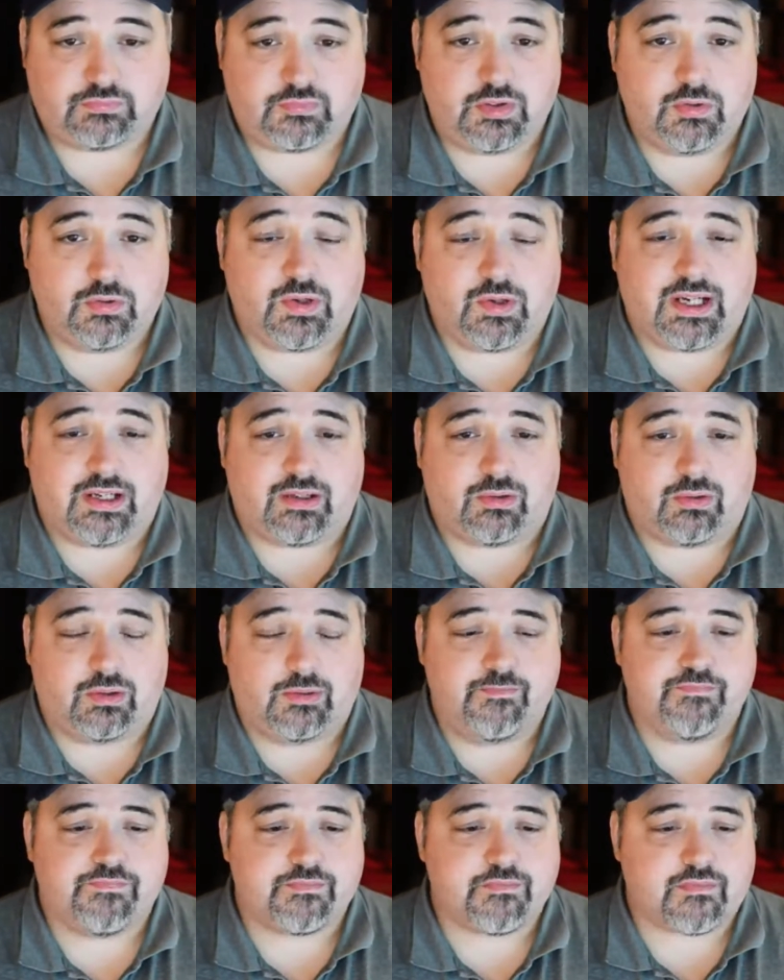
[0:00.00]
Wow.
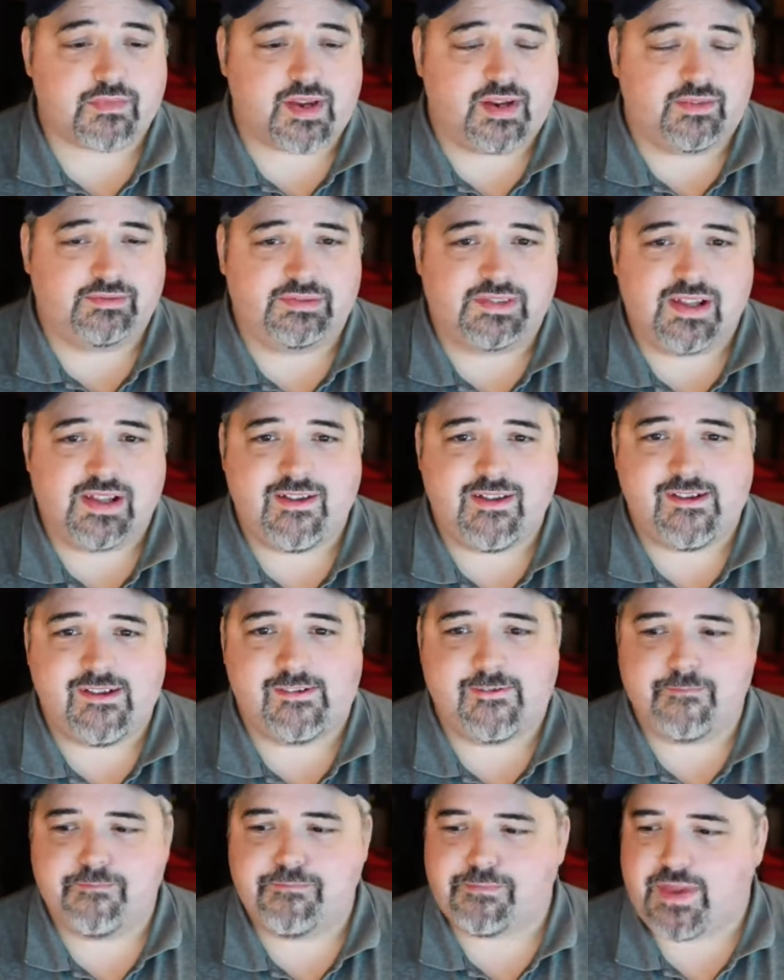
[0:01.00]

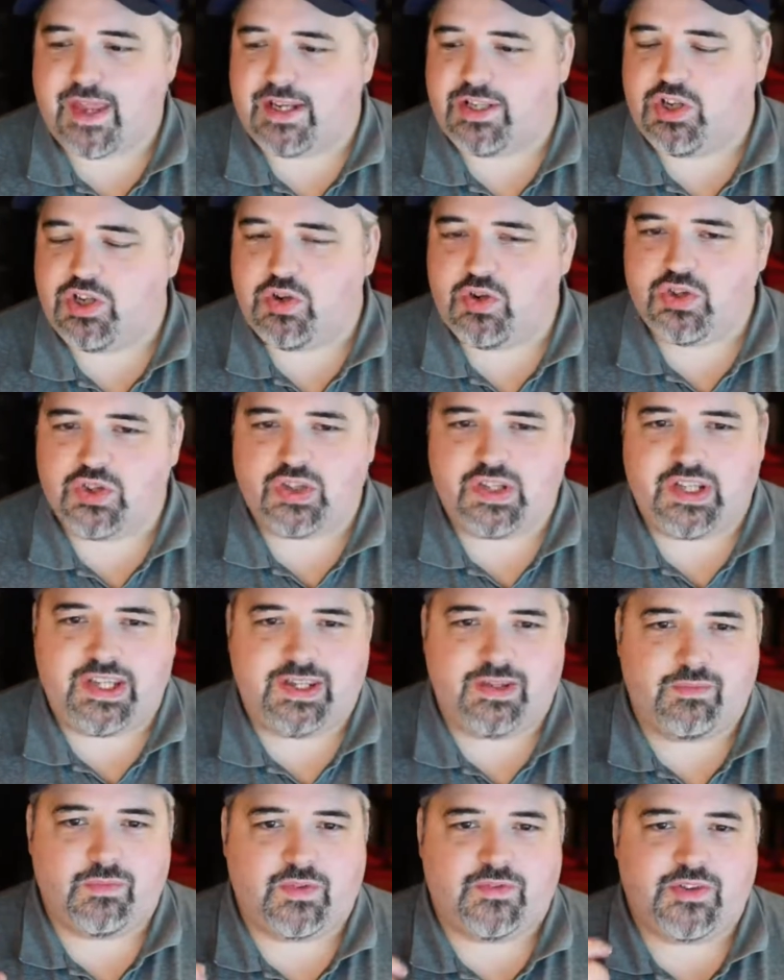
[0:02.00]
And
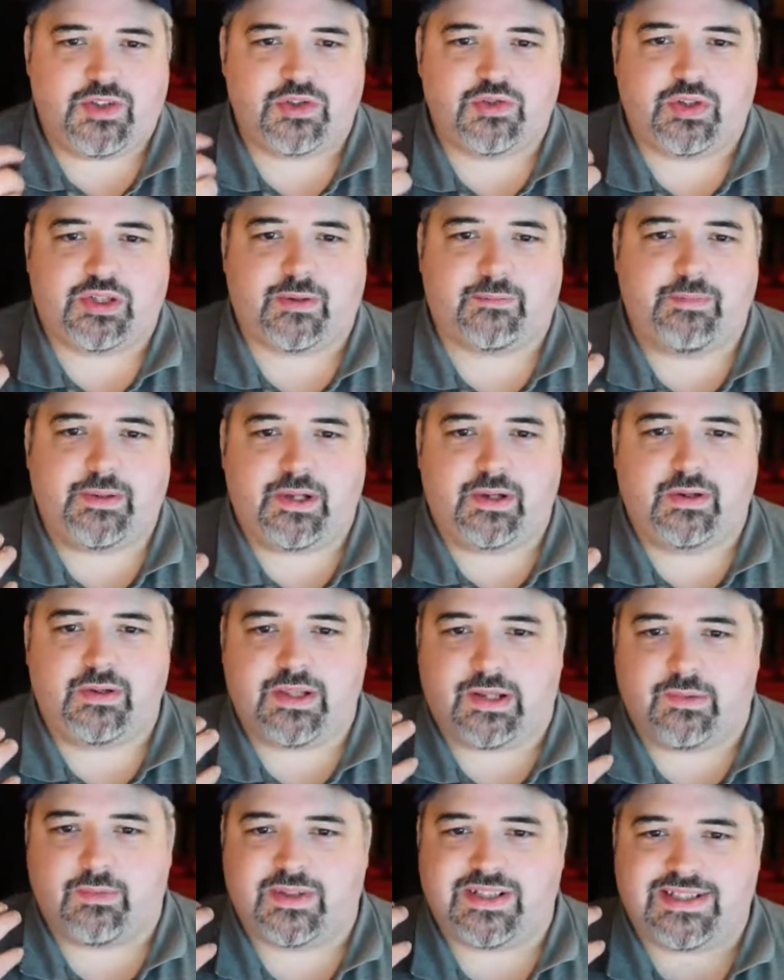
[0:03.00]
usually if you drink a beer
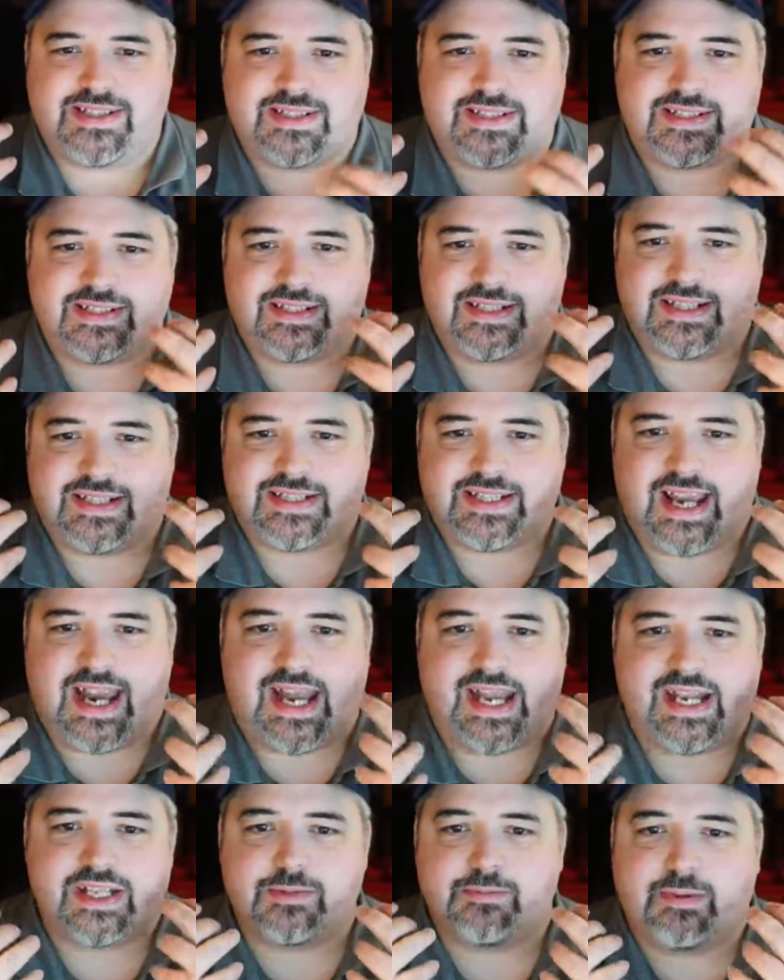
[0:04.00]
that was it's
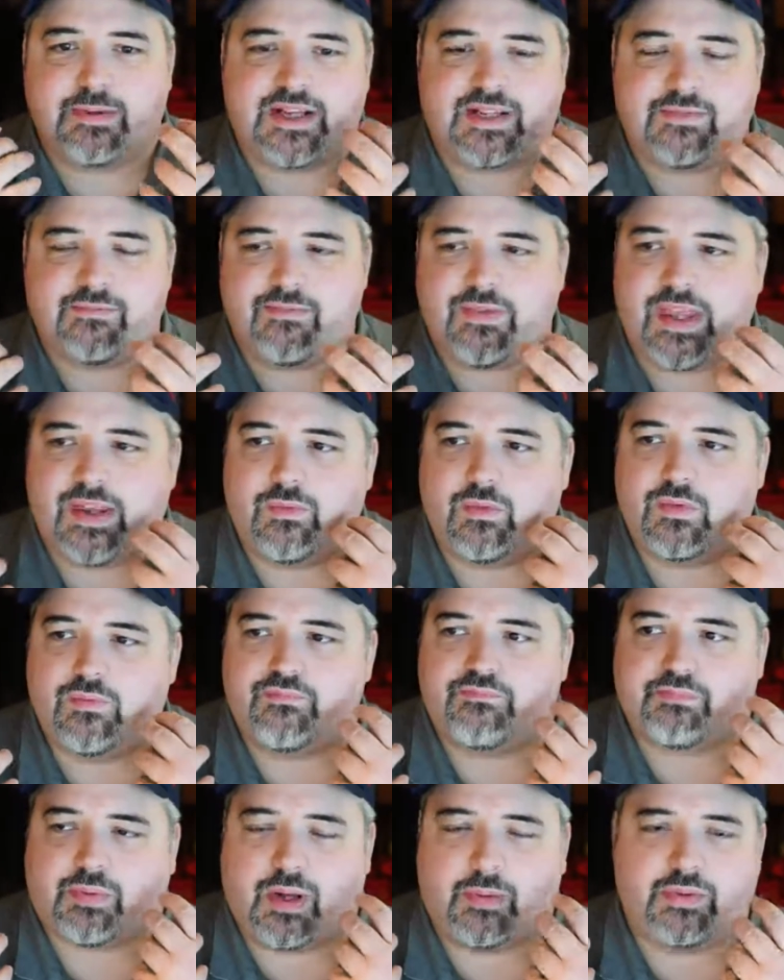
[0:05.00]
aged, but it, it
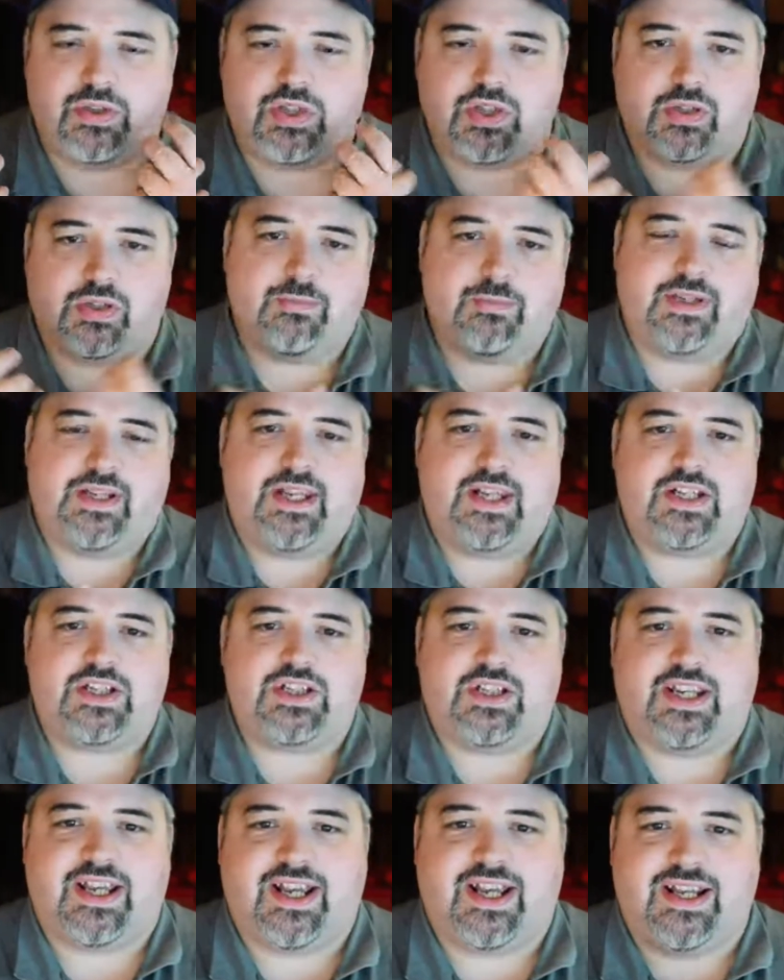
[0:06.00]
probably shouldn't have been
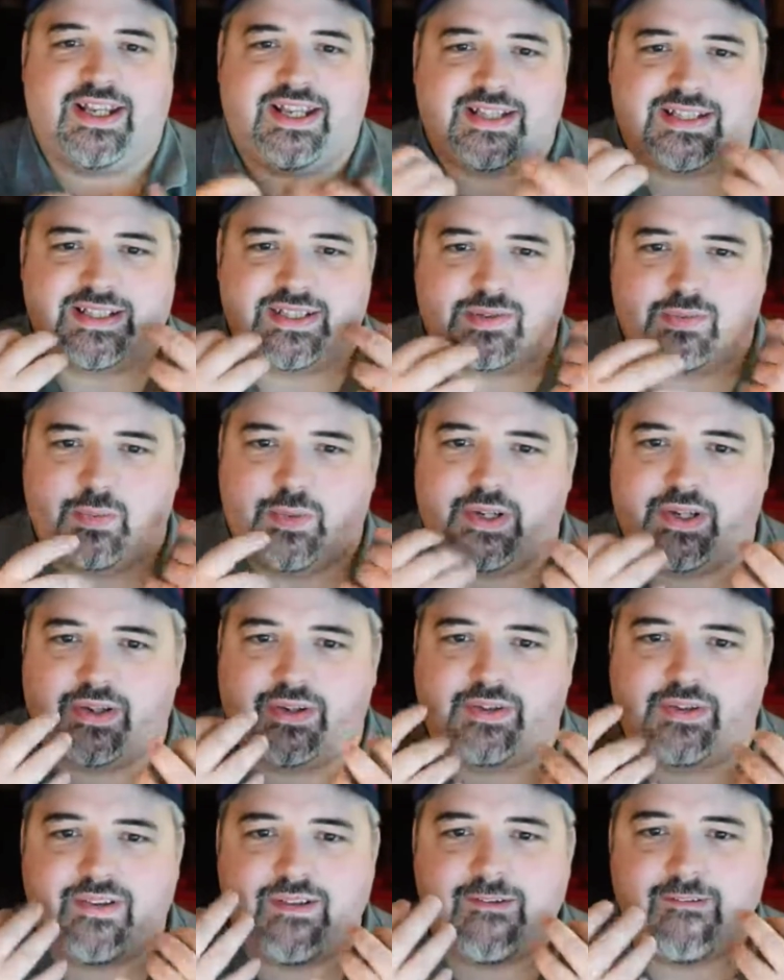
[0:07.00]
aged, you kind of get this
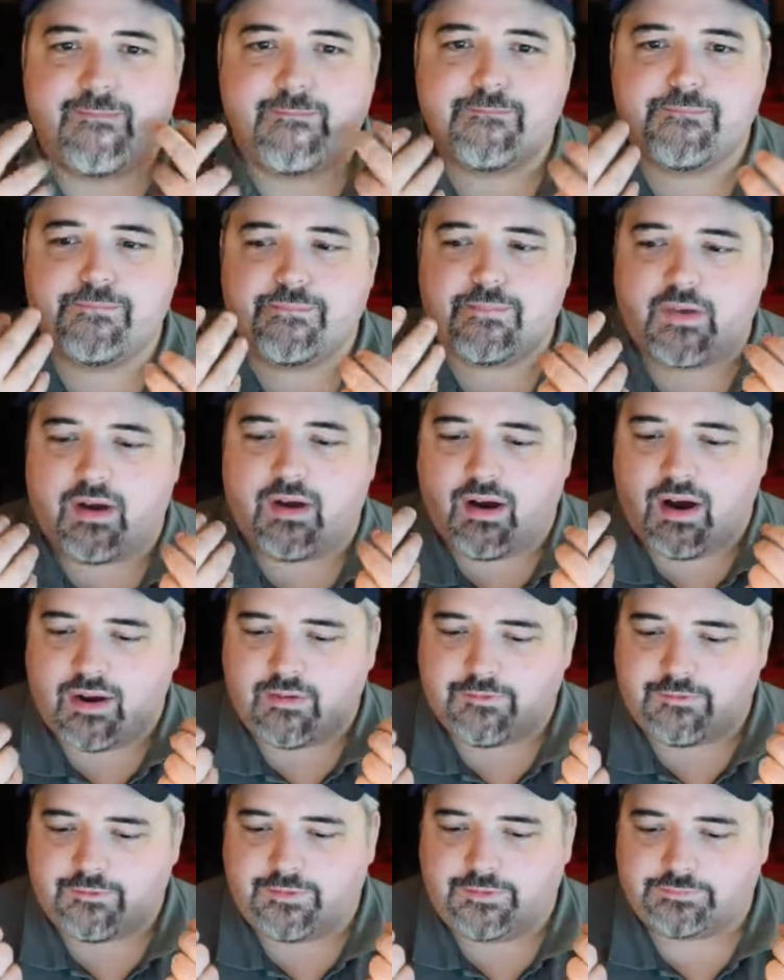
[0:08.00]
weird
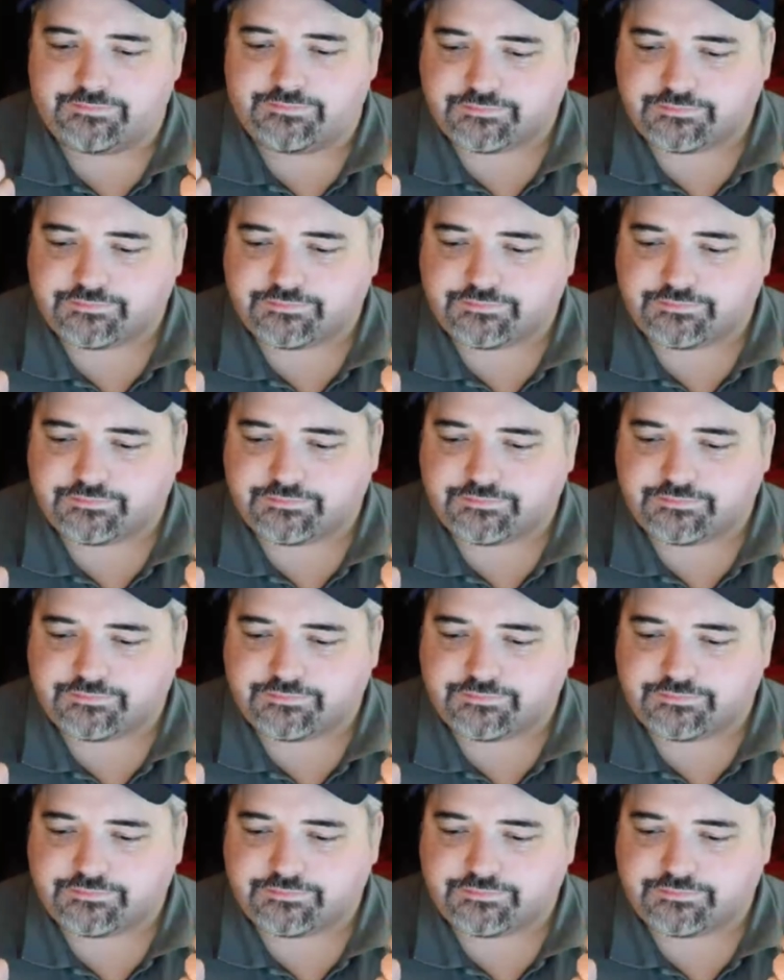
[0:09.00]
off